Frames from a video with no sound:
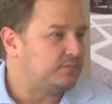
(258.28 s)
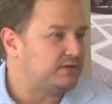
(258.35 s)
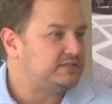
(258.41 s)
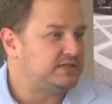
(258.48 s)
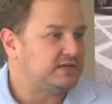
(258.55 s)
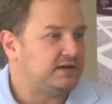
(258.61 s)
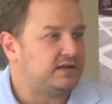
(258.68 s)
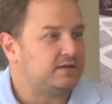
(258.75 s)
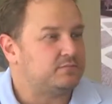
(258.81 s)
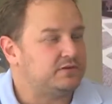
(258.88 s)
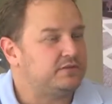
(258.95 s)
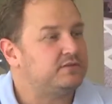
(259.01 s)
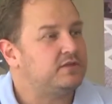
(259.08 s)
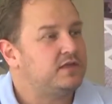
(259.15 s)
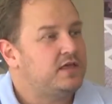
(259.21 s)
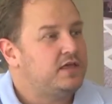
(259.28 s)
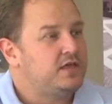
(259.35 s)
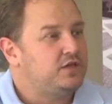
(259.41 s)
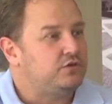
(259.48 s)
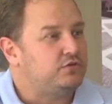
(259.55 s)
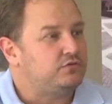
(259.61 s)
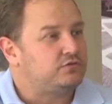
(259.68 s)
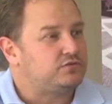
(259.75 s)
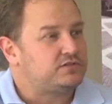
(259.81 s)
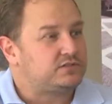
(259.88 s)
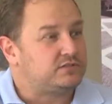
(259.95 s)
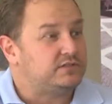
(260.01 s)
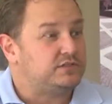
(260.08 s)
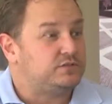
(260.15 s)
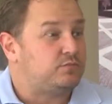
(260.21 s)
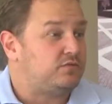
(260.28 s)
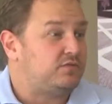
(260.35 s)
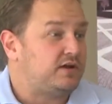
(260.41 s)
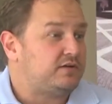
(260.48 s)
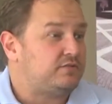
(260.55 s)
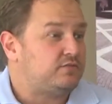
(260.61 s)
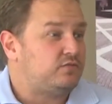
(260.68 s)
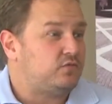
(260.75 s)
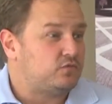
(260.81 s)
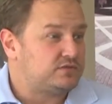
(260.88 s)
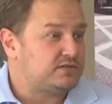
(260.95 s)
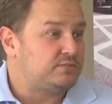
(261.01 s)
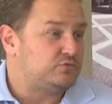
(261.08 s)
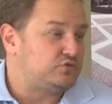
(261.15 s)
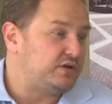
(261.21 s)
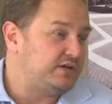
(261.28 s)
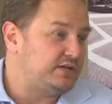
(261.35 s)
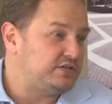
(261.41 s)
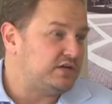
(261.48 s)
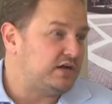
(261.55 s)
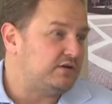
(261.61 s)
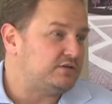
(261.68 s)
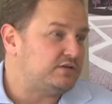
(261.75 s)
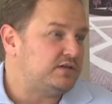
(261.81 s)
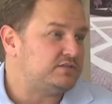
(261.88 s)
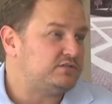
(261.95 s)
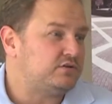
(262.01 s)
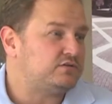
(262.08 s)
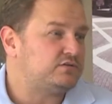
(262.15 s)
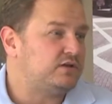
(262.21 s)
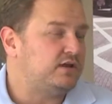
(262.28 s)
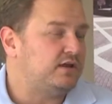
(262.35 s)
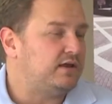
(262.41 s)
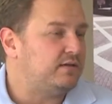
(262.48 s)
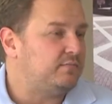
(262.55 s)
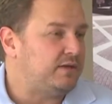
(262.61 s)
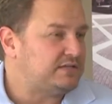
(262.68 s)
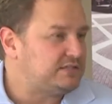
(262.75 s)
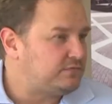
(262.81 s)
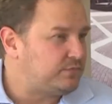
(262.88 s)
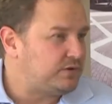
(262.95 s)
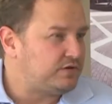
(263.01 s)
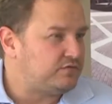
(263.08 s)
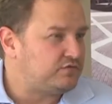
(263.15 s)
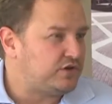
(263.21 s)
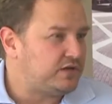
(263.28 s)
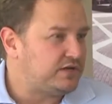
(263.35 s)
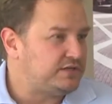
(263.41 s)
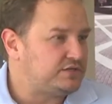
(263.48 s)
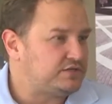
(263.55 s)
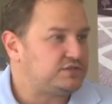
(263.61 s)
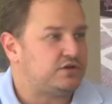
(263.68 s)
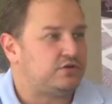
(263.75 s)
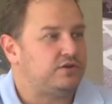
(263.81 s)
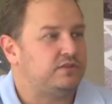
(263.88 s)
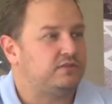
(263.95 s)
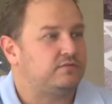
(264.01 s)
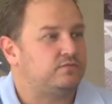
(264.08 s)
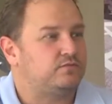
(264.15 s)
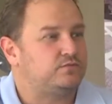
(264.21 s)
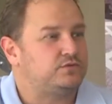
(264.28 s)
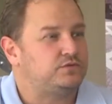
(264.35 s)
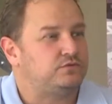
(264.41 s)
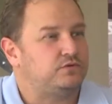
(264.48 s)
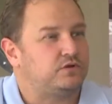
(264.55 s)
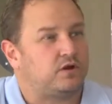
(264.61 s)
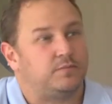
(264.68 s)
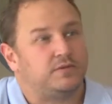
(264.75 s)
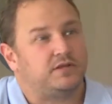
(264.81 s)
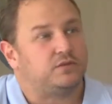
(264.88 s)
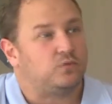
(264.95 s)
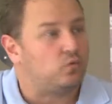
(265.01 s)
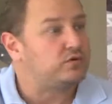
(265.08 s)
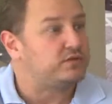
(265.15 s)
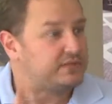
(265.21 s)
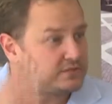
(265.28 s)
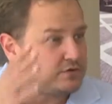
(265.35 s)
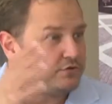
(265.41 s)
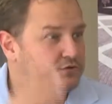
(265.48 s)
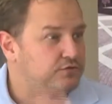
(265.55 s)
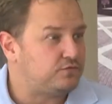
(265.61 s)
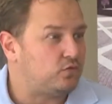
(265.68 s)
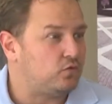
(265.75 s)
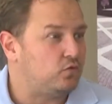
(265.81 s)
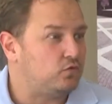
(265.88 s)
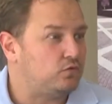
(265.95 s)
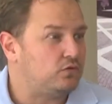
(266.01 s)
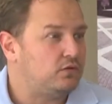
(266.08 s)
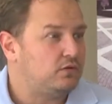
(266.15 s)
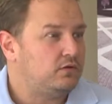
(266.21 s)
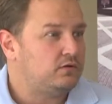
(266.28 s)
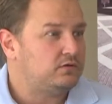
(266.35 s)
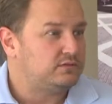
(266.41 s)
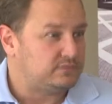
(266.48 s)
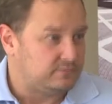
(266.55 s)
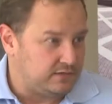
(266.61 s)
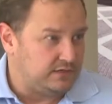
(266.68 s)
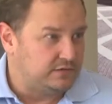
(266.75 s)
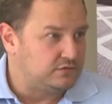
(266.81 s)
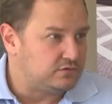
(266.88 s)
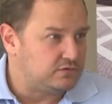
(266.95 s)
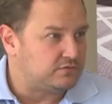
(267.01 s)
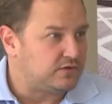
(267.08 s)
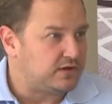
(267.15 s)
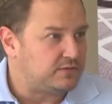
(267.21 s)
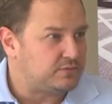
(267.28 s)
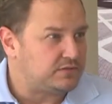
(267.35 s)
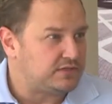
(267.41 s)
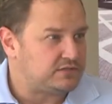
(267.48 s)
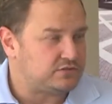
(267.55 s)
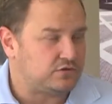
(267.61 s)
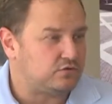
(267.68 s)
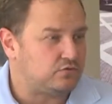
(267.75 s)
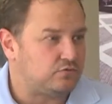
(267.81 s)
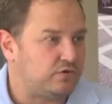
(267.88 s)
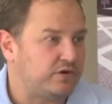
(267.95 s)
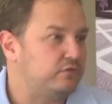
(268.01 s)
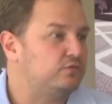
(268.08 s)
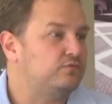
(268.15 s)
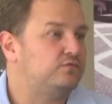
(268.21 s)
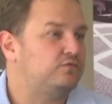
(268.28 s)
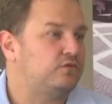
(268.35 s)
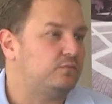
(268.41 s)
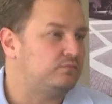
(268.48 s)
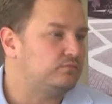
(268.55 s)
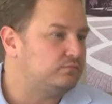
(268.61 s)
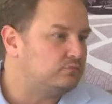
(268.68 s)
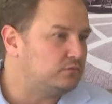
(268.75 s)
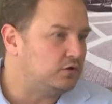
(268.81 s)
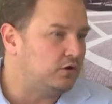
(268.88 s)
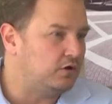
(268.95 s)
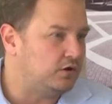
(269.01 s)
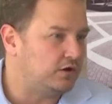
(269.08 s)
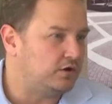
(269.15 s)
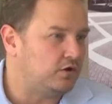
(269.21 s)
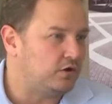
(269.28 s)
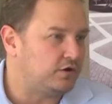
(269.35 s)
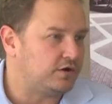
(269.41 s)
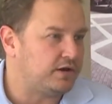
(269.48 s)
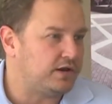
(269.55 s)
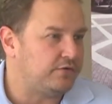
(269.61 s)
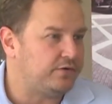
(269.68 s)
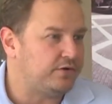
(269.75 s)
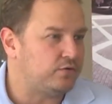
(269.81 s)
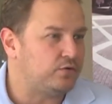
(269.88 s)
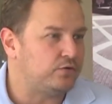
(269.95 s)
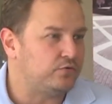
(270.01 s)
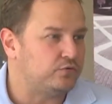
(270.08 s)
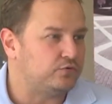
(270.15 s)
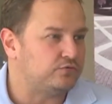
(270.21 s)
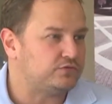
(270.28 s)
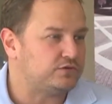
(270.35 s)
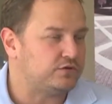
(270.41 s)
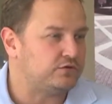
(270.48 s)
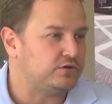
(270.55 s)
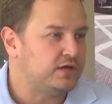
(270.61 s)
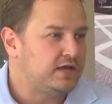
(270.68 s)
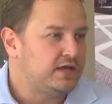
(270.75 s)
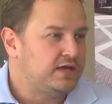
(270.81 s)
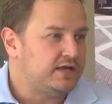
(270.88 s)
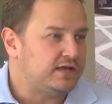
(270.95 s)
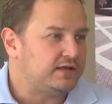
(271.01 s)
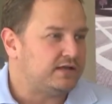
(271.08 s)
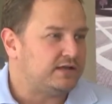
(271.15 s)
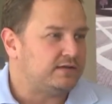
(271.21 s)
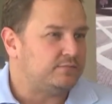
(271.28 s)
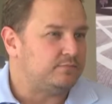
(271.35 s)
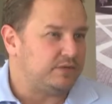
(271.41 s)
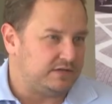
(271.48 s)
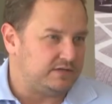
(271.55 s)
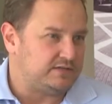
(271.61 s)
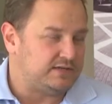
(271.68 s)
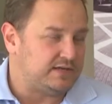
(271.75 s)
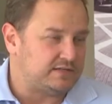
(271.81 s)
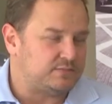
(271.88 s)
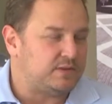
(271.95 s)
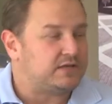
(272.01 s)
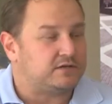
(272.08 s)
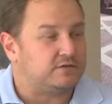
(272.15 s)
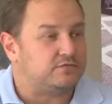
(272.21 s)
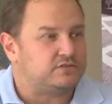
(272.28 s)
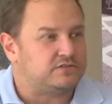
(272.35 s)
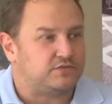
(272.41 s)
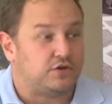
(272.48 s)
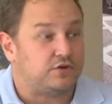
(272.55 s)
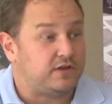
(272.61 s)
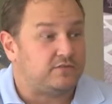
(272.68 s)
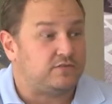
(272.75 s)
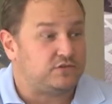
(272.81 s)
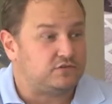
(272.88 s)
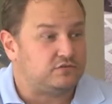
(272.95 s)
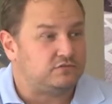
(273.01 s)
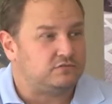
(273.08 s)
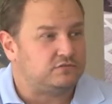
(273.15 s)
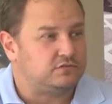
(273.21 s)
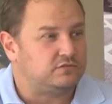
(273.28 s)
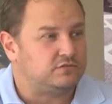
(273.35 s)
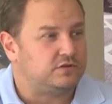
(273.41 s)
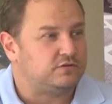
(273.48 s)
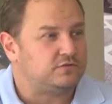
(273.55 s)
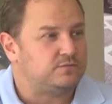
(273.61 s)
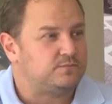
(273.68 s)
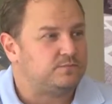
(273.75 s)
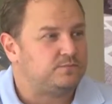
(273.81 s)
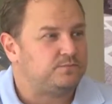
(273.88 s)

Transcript: basically like a plinth, you still need to provide for some drainage out. It's not a massive amount of drainage, it's only to accommodate the water that's going to fall into the fire pit. There's no runoff from a garden area or a roof, so but it does make a difference. If you don't have it, you'll know.